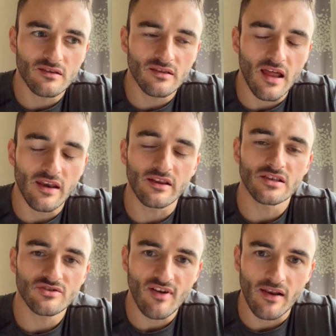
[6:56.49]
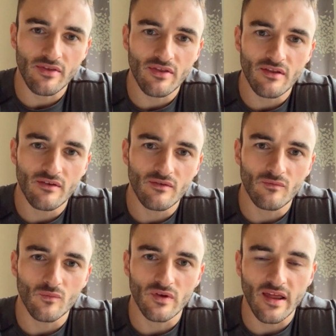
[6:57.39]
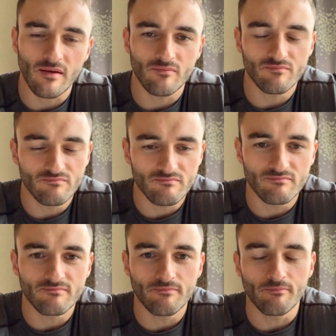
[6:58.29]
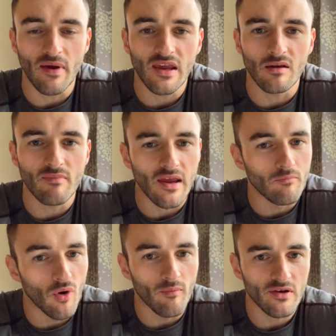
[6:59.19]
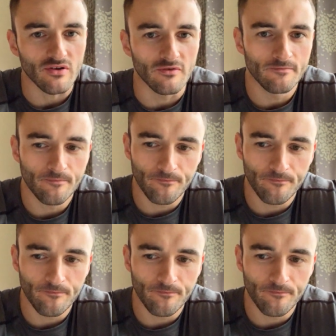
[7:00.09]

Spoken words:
then your strength will then make you make more muscle.